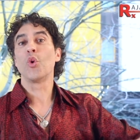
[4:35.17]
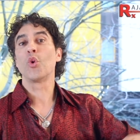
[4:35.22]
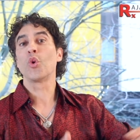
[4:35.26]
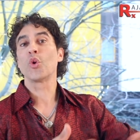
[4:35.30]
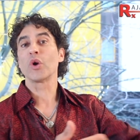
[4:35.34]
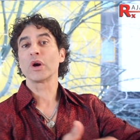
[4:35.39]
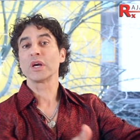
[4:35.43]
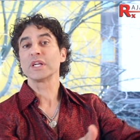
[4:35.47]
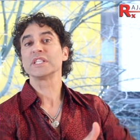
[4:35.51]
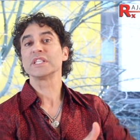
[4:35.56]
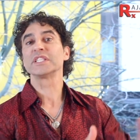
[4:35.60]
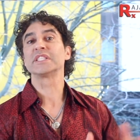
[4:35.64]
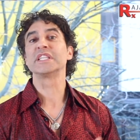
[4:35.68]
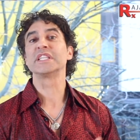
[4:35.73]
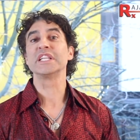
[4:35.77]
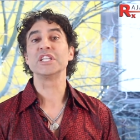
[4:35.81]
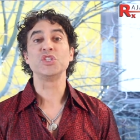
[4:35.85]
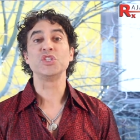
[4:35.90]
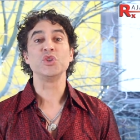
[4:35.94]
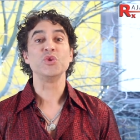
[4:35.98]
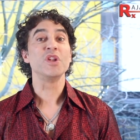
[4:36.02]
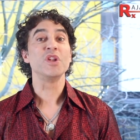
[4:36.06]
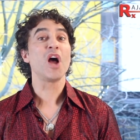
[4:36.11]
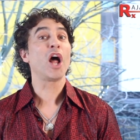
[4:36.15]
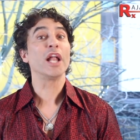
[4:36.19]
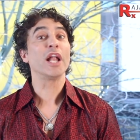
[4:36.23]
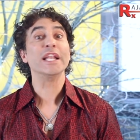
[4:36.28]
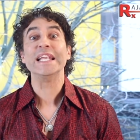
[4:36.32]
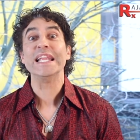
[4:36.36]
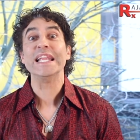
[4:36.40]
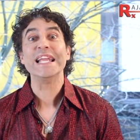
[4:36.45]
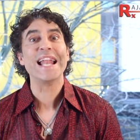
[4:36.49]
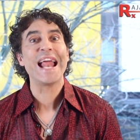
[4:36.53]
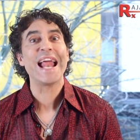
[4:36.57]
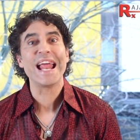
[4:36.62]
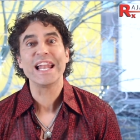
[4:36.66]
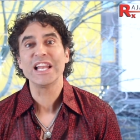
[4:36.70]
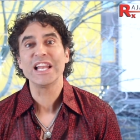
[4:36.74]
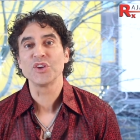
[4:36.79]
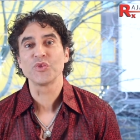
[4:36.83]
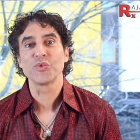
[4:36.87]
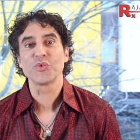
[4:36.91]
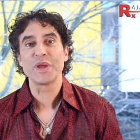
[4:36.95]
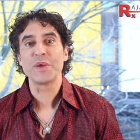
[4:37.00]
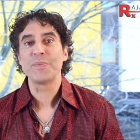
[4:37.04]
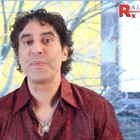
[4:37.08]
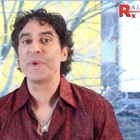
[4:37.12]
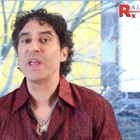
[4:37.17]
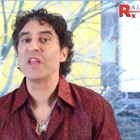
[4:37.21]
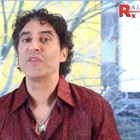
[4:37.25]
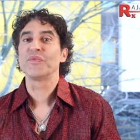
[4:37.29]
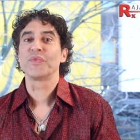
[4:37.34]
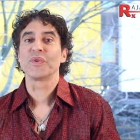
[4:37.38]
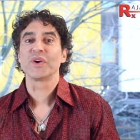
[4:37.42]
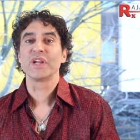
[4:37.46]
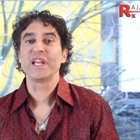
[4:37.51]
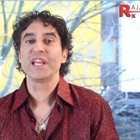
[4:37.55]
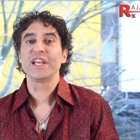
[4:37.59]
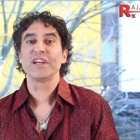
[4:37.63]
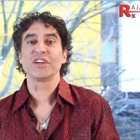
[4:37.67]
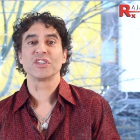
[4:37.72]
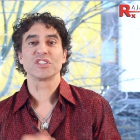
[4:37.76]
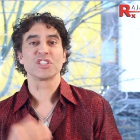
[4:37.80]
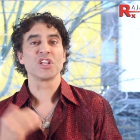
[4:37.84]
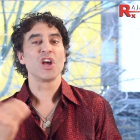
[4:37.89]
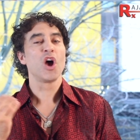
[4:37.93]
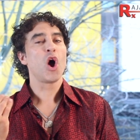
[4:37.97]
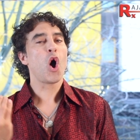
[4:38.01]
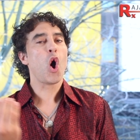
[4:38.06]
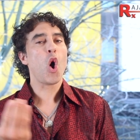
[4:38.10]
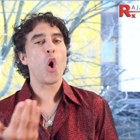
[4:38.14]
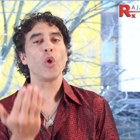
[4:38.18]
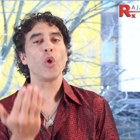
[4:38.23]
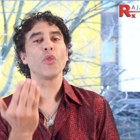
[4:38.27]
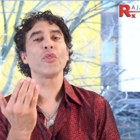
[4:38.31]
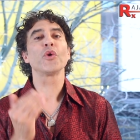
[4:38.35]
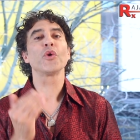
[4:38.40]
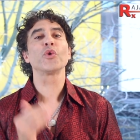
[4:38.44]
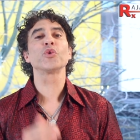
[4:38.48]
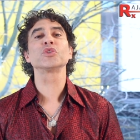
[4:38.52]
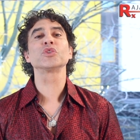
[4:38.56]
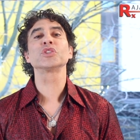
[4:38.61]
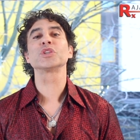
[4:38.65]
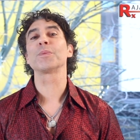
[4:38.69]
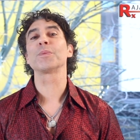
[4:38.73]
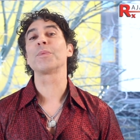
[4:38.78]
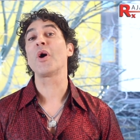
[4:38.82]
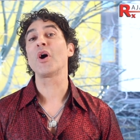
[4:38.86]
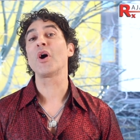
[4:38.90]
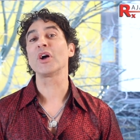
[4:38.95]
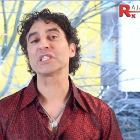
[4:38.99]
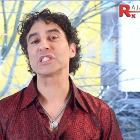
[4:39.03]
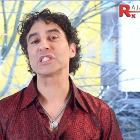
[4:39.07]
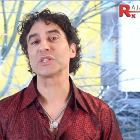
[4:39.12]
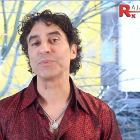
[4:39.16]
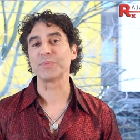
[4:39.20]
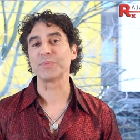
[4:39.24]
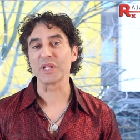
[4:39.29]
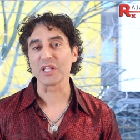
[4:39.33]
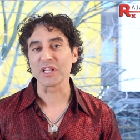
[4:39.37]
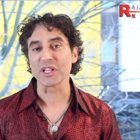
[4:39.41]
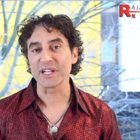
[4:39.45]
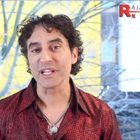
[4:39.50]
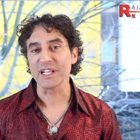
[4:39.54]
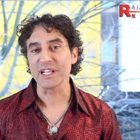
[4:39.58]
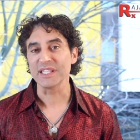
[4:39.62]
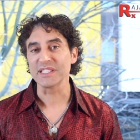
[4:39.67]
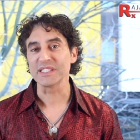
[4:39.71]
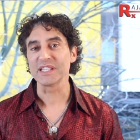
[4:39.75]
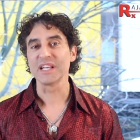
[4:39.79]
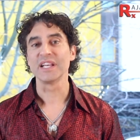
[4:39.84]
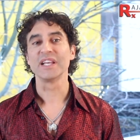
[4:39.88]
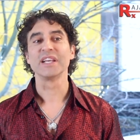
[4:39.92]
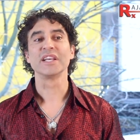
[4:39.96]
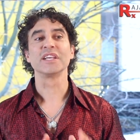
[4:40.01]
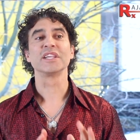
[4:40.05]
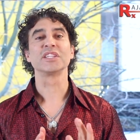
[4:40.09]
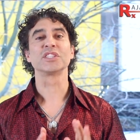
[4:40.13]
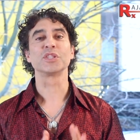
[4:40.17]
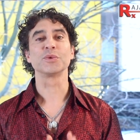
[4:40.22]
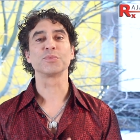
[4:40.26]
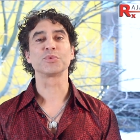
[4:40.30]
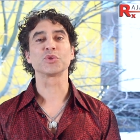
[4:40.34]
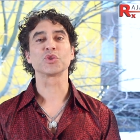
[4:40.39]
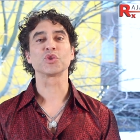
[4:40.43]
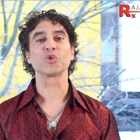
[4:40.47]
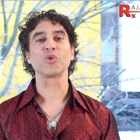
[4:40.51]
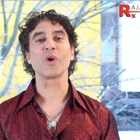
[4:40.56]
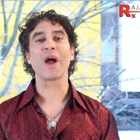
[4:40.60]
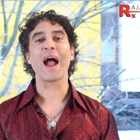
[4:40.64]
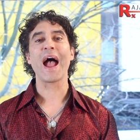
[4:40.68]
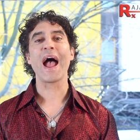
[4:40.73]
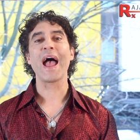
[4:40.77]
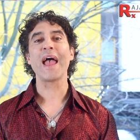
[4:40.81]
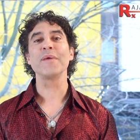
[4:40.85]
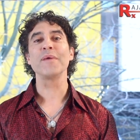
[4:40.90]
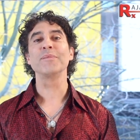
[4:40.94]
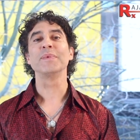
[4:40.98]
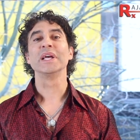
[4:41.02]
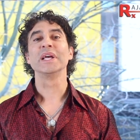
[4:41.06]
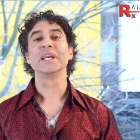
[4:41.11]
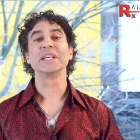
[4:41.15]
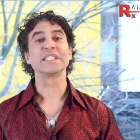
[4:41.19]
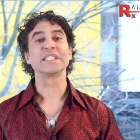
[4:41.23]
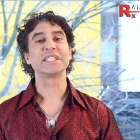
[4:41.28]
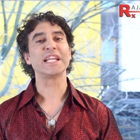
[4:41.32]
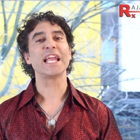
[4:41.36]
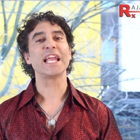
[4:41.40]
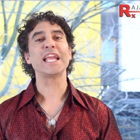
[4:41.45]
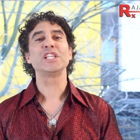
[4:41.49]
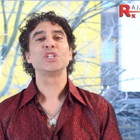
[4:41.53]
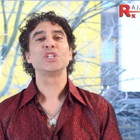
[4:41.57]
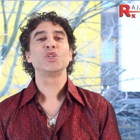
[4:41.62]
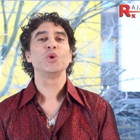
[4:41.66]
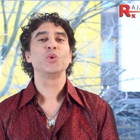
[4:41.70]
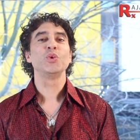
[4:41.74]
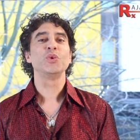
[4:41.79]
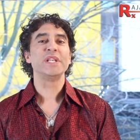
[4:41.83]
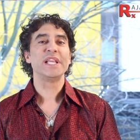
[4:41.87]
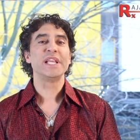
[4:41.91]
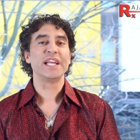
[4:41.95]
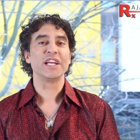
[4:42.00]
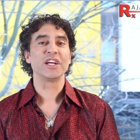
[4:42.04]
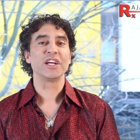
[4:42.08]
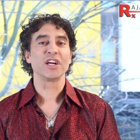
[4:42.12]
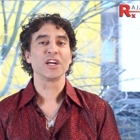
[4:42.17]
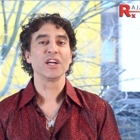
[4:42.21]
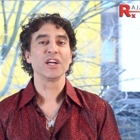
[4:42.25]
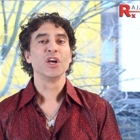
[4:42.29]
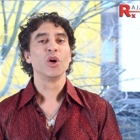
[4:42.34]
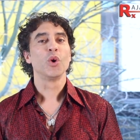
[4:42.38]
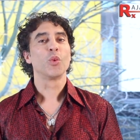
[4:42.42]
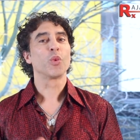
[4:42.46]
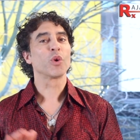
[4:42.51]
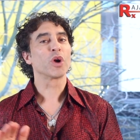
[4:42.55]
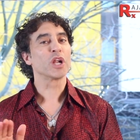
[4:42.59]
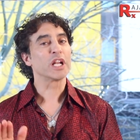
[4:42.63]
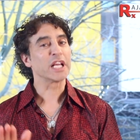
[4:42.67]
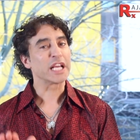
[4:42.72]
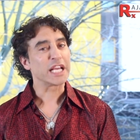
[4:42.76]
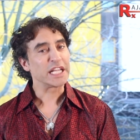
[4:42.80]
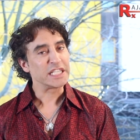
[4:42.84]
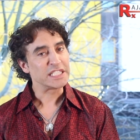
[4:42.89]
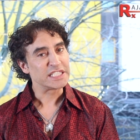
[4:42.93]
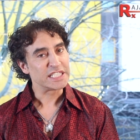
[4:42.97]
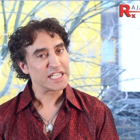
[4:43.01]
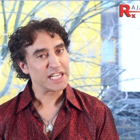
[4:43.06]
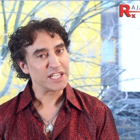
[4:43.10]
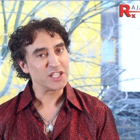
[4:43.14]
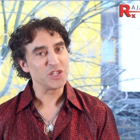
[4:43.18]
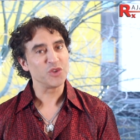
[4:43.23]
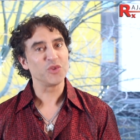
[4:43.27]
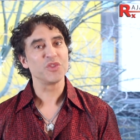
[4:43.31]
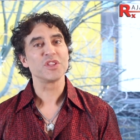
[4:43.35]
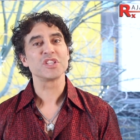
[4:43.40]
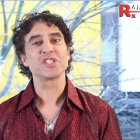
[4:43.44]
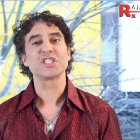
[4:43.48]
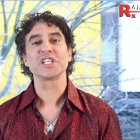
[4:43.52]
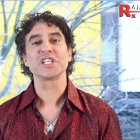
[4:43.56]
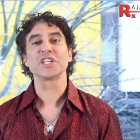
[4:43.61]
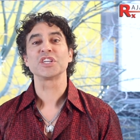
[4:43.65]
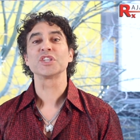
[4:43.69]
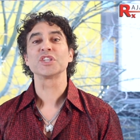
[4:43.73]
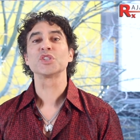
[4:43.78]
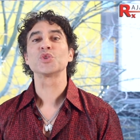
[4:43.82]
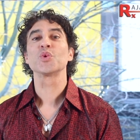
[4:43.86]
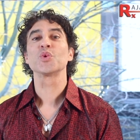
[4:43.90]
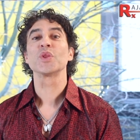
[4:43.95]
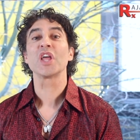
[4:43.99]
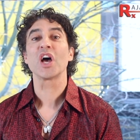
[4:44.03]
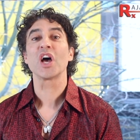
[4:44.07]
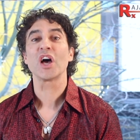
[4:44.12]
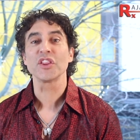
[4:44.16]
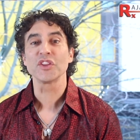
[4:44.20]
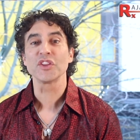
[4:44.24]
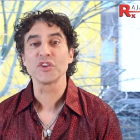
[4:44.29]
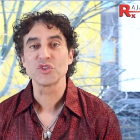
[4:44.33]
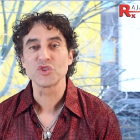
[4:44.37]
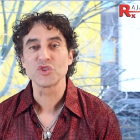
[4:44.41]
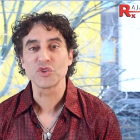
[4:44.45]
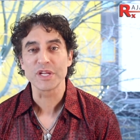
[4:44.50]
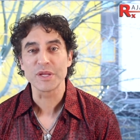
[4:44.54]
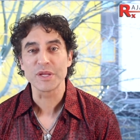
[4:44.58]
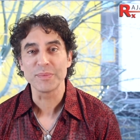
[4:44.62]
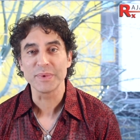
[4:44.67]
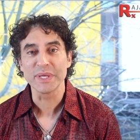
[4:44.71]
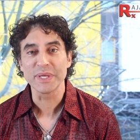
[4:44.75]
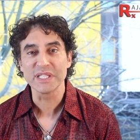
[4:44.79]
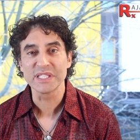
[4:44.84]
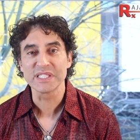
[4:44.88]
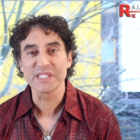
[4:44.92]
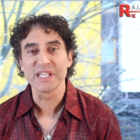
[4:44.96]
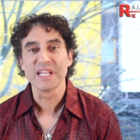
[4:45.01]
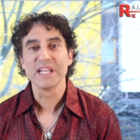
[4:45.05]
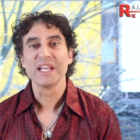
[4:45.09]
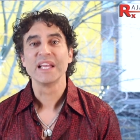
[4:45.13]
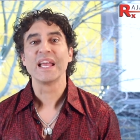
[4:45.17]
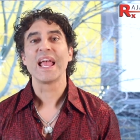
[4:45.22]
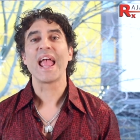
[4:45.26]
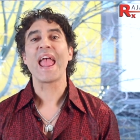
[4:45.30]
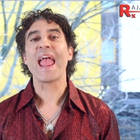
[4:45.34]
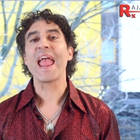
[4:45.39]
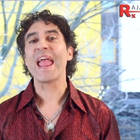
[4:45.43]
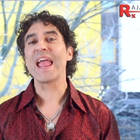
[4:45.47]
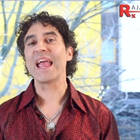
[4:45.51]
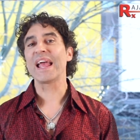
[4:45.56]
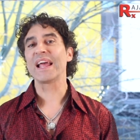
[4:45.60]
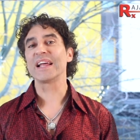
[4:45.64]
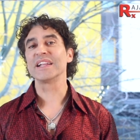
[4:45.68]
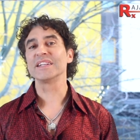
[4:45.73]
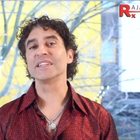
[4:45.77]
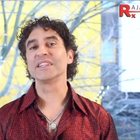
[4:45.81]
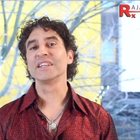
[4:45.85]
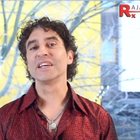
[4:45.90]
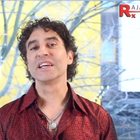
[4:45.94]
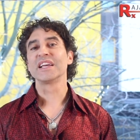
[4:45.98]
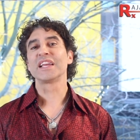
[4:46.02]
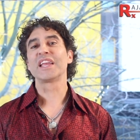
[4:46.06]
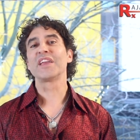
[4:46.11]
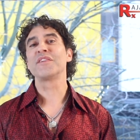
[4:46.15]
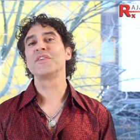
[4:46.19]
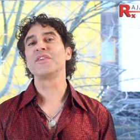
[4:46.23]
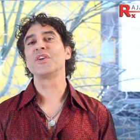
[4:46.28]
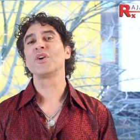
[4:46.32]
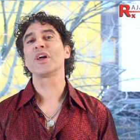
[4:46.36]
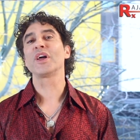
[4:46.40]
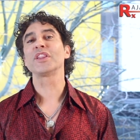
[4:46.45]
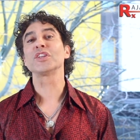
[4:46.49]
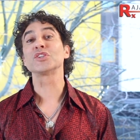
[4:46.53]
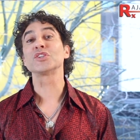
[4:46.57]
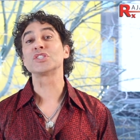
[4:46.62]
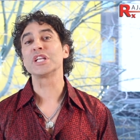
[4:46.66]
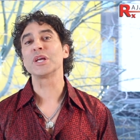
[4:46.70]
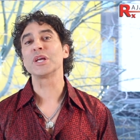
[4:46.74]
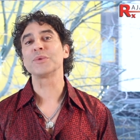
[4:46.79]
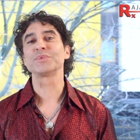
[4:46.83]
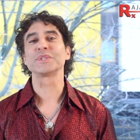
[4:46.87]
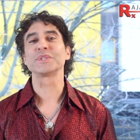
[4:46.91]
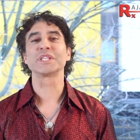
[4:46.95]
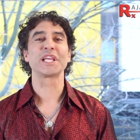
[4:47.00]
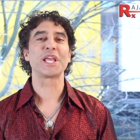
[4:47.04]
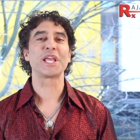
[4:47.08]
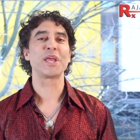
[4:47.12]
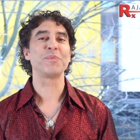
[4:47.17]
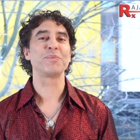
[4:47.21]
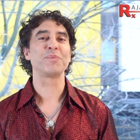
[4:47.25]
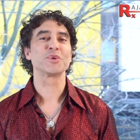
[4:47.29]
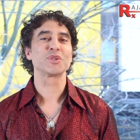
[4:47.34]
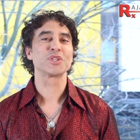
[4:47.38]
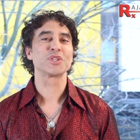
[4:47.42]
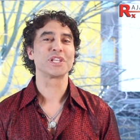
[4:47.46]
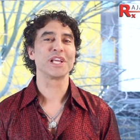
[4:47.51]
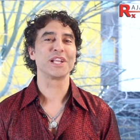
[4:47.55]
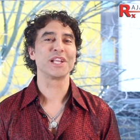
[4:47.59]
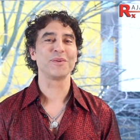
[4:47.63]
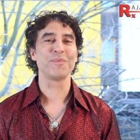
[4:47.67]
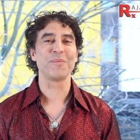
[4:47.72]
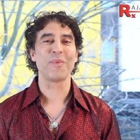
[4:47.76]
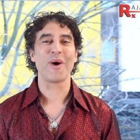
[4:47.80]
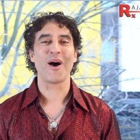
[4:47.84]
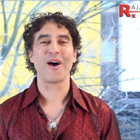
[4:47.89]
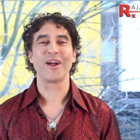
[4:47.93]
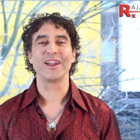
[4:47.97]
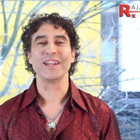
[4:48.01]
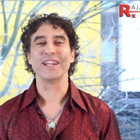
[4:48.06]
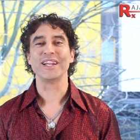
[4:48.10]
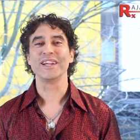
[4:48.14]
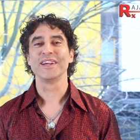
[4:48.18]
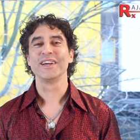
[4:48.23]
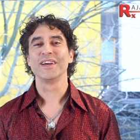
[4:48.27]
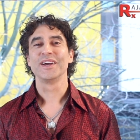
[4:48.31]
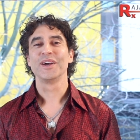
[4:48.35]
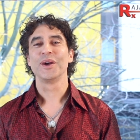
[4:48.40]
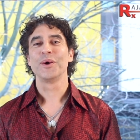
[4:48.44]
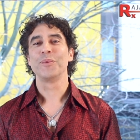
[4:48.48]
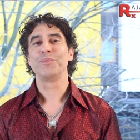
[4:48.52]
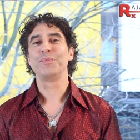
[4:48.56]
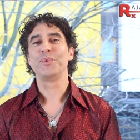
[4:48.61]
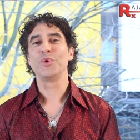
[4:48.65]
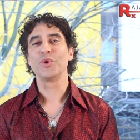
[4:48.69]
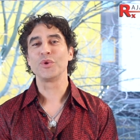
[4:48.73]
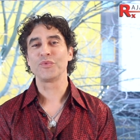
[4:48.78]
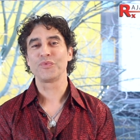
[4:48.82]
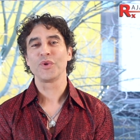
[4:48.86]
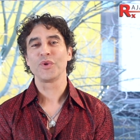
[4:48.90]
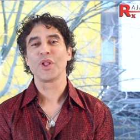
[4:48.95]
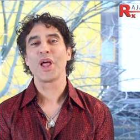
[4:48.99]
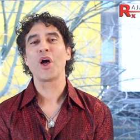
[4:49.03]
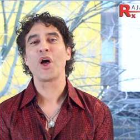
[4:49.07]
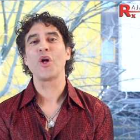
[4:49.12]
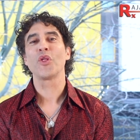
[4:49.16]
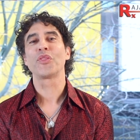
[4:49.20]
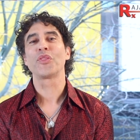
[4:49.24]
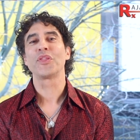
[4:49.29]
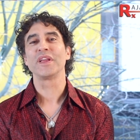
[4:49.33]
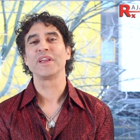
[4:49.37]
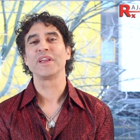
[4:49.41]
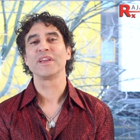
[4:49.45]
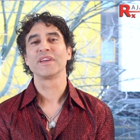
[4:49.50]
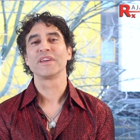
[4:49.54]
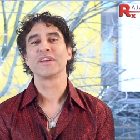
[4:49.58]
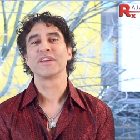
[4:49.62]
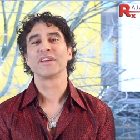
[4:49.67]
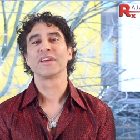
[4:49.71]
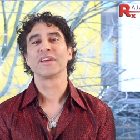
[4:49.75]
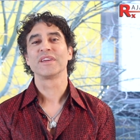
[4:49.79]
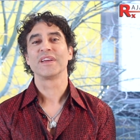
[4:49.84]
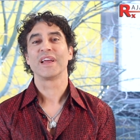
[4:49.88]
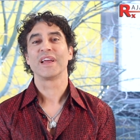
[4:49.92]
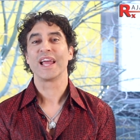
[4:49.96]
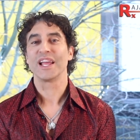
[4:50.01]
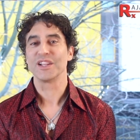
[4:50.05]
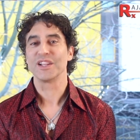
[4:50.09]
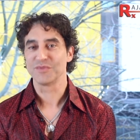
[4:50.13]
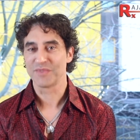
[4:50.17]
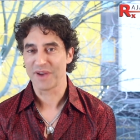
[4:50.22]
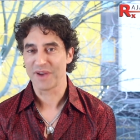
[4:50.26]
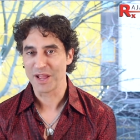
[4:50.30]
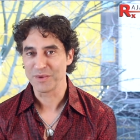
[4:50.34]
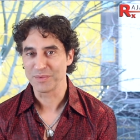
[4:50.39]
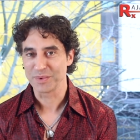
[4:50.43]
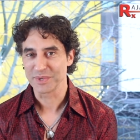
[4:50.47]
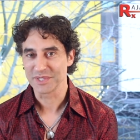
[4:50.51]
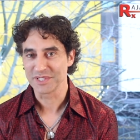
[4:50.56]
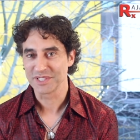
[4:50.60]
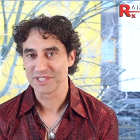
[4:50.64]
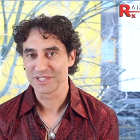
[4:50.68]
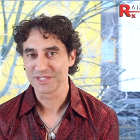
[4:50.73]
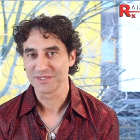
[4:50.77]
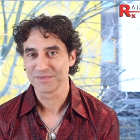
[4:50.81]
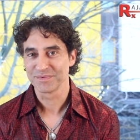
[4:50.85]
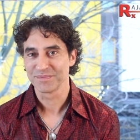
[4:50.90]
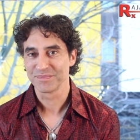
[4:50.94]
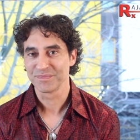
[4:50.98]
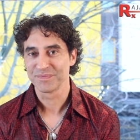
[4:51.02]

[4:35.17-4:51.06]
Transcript: Or did you not need any repeat for years? All those are possibilities. Subscribe, stay tuned here. We're going to continue the series with other treatments and give you other tips to keep your skin and body beautiful, healthy, and vibrant.